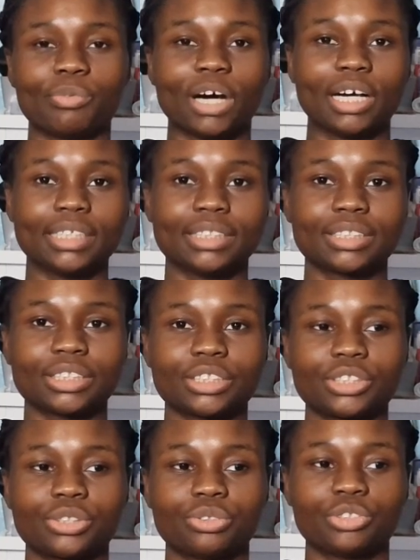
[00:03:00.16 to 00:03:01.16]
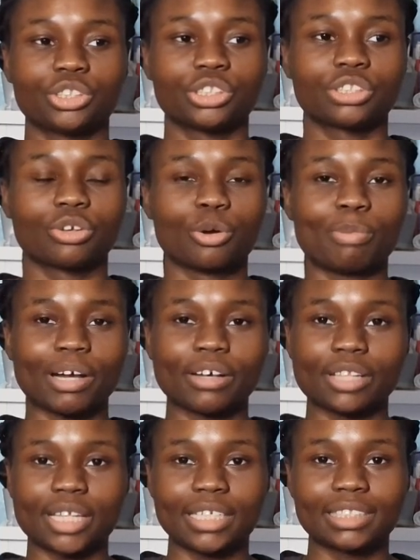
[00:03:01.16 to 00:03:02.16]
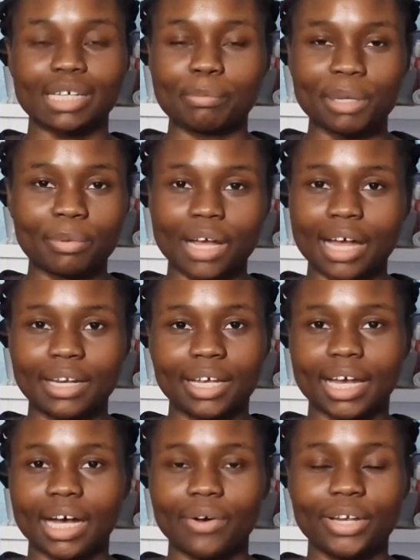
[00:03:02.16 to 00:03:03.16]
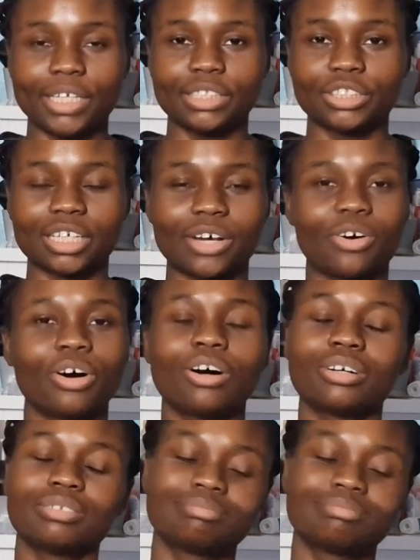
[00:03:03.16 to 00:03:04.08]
wise, to just look back at things that people are handing out and you're just like, oh,